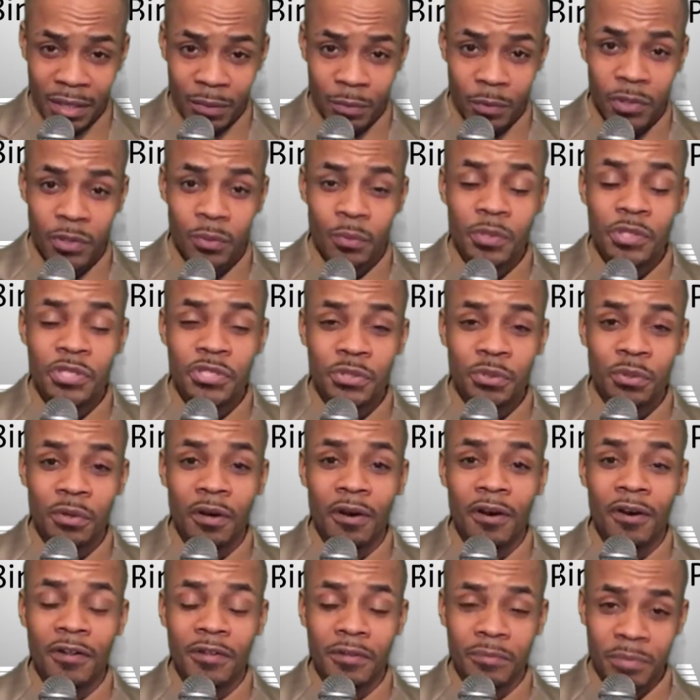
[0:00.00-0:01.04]
I want to wish you
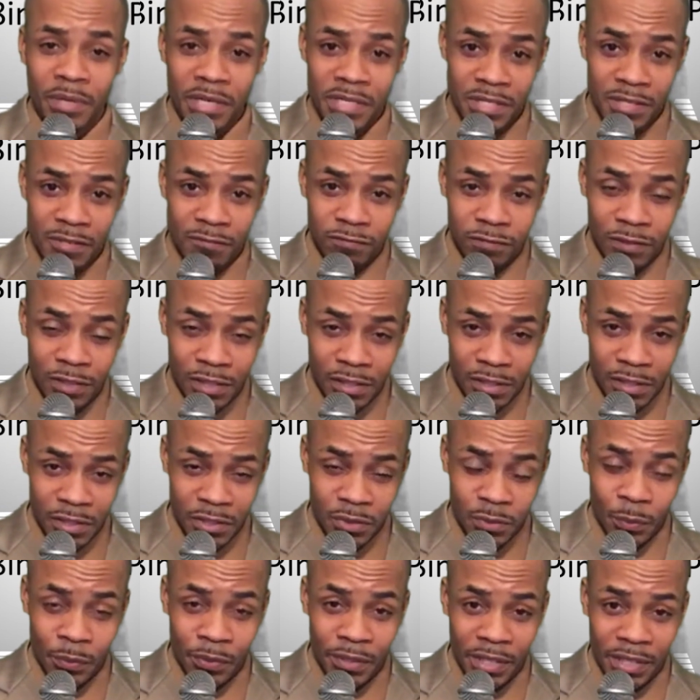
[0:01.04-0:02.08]
all the best of luck in
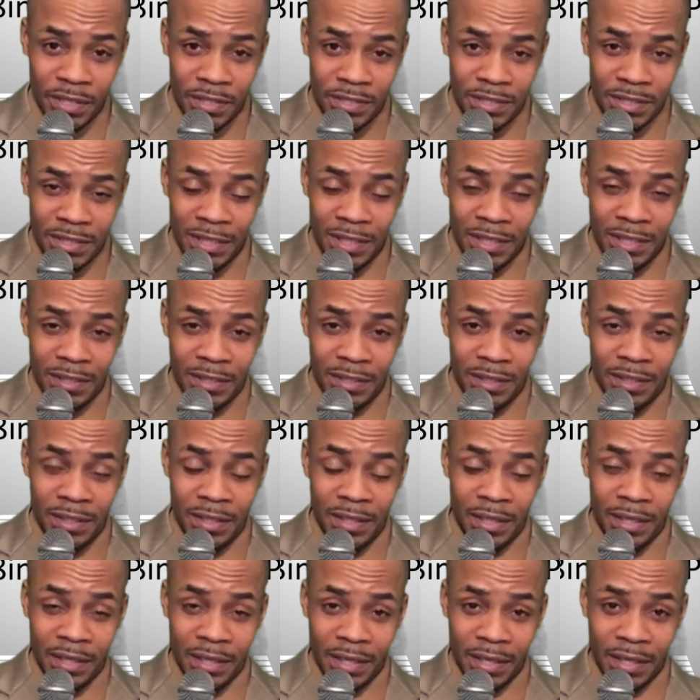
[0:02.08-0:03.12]
2018
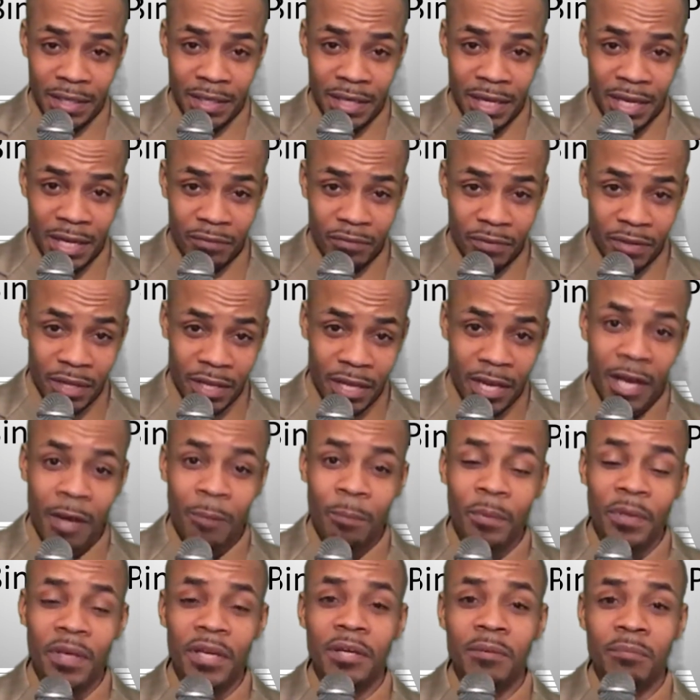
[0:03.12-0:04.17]
and have a
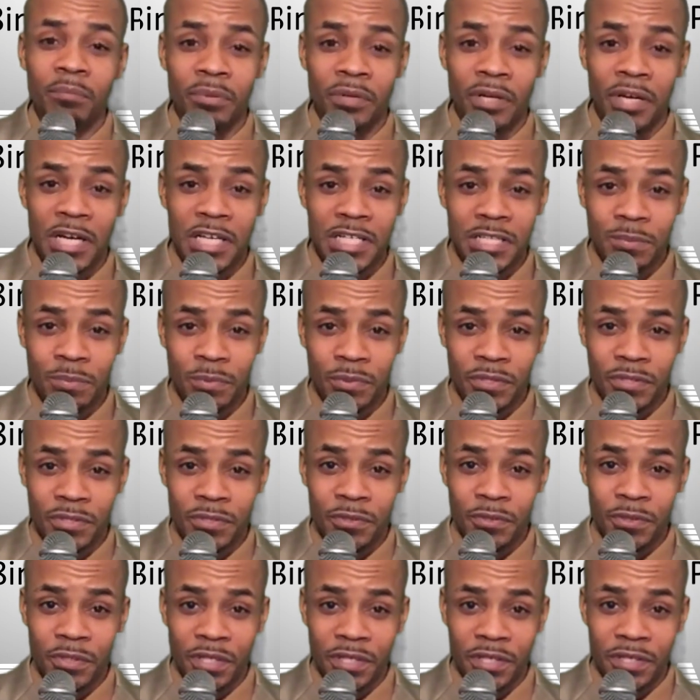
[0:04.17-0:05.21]
happy and prosperous
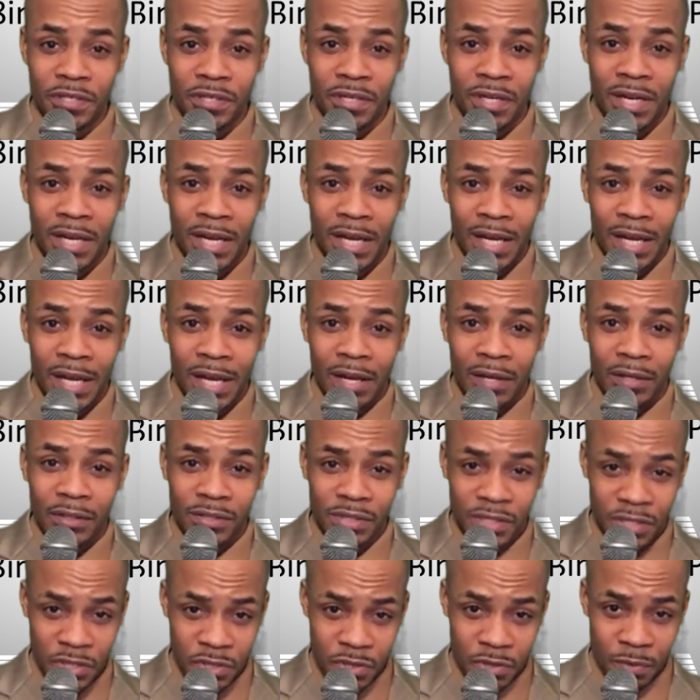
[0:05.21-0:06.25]
new year. I'll
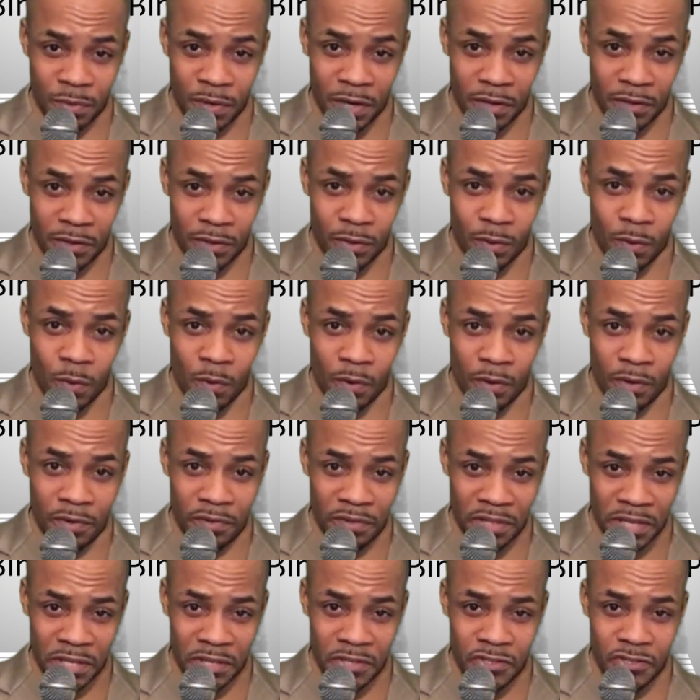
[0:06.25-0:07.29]
see you around the corner.
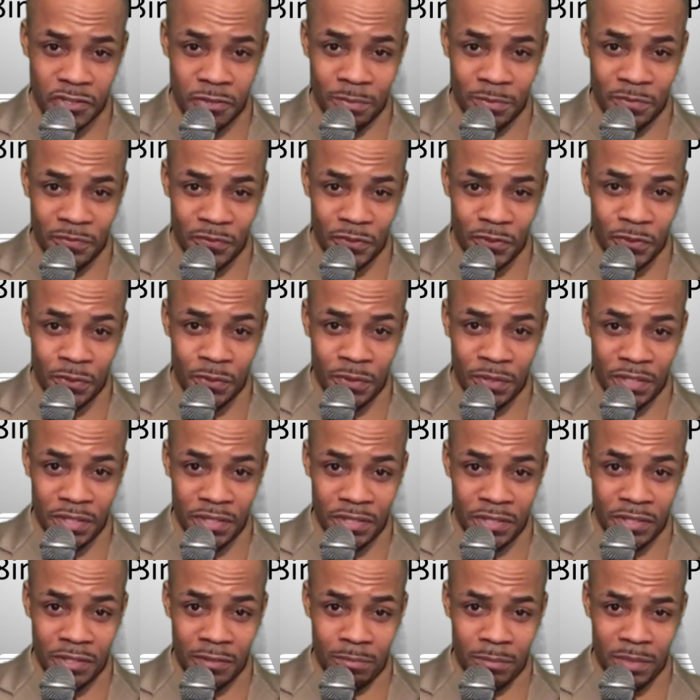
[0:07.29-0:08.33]
Thank you so much for tuning
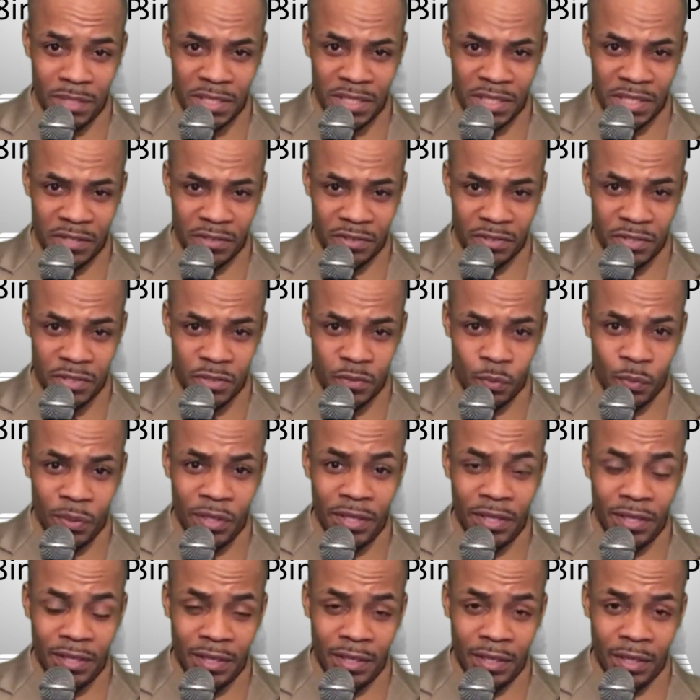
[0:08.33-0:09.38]
into The Mediator this
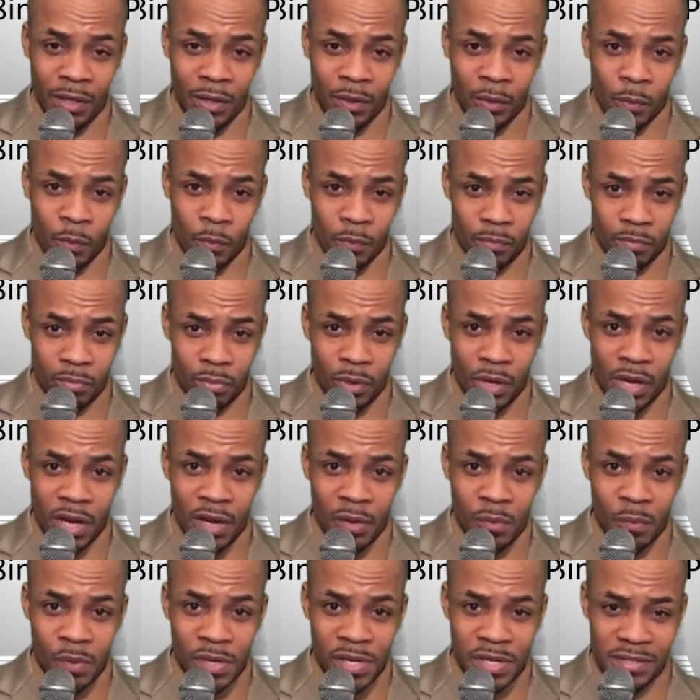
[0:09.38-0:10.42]
week with
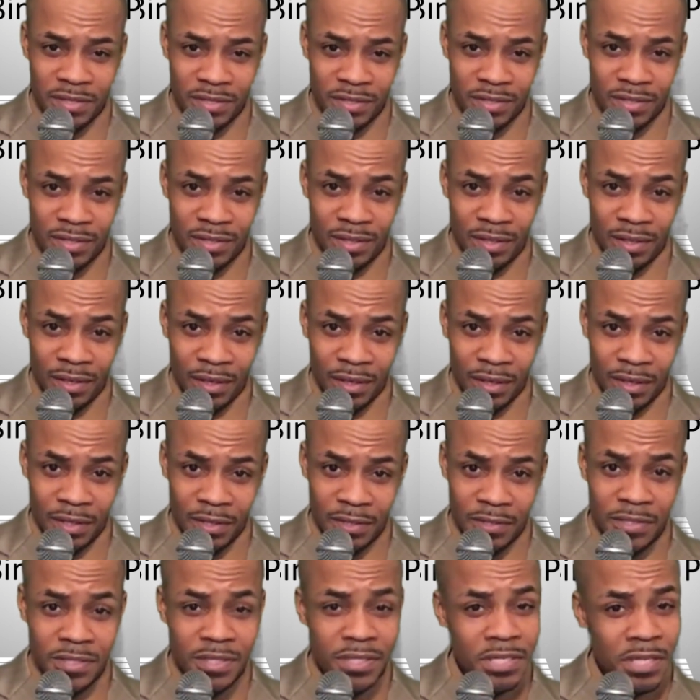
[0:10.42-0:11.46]
Brian West
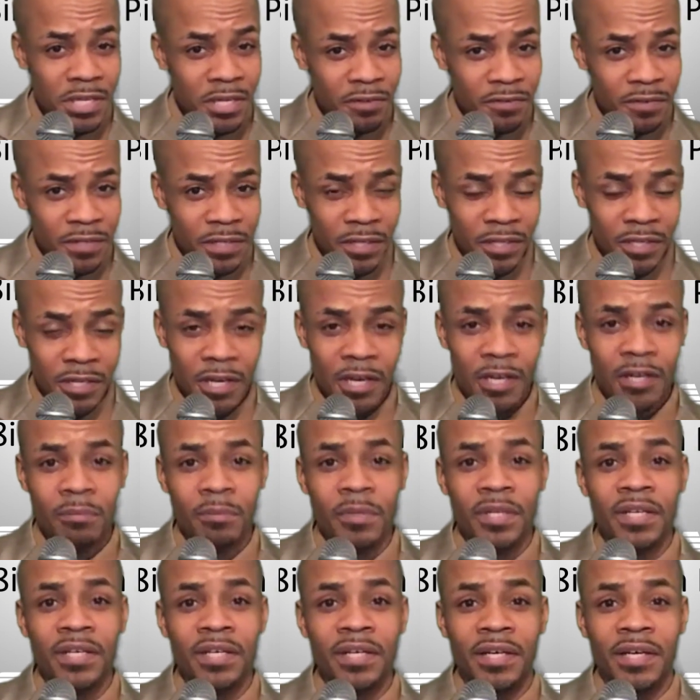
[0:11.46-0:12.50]
on the state of the
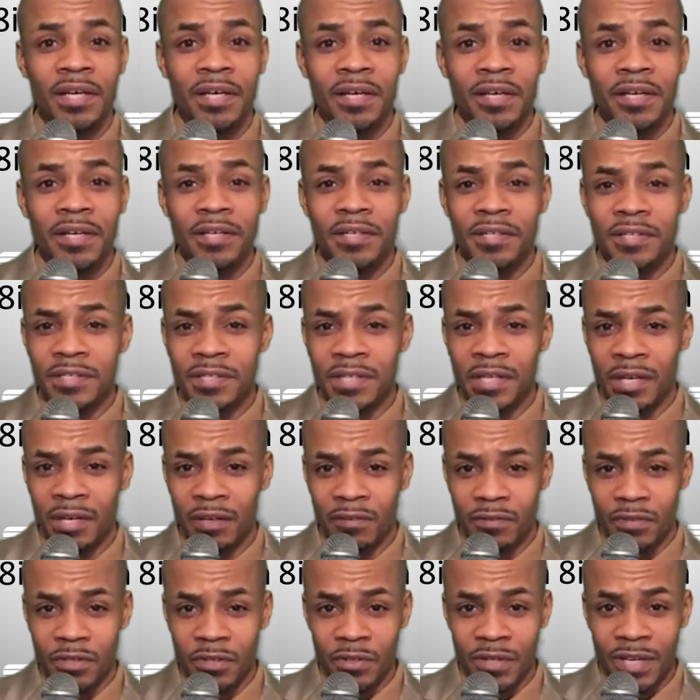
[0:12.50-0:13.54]
economy and the state of
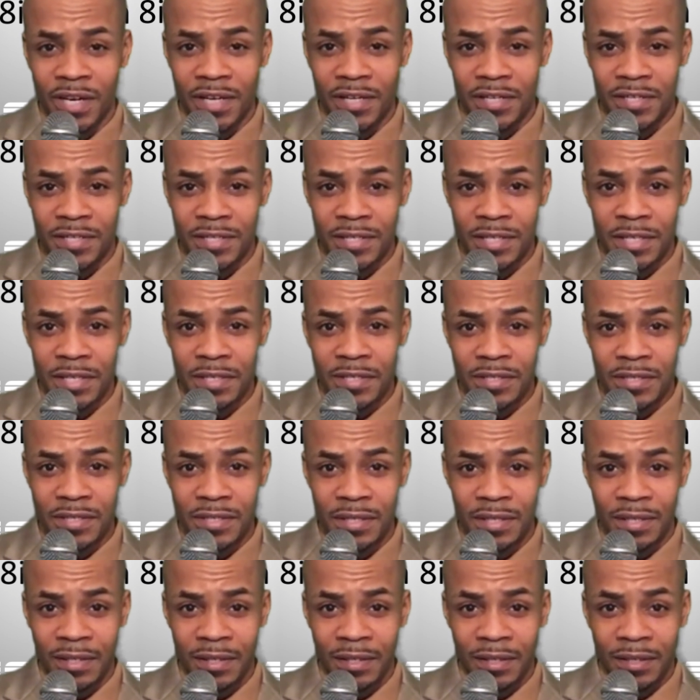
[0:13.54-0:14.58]
the United States.
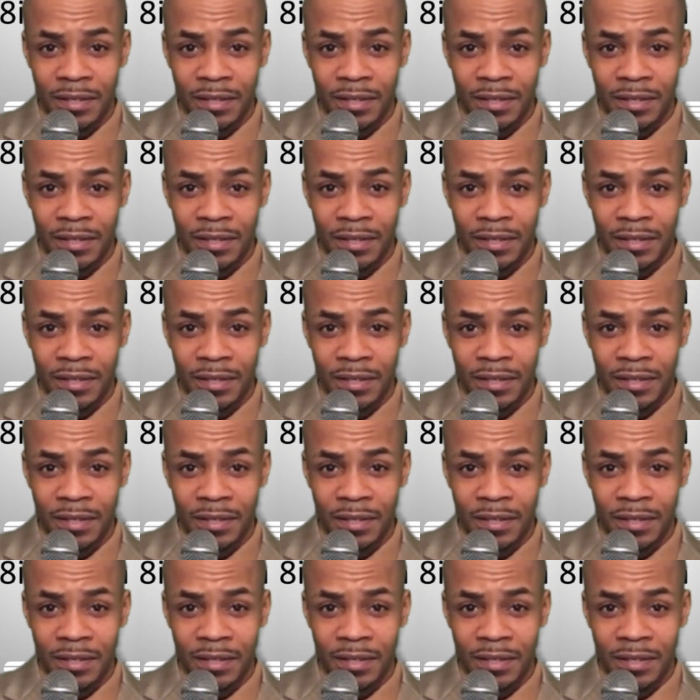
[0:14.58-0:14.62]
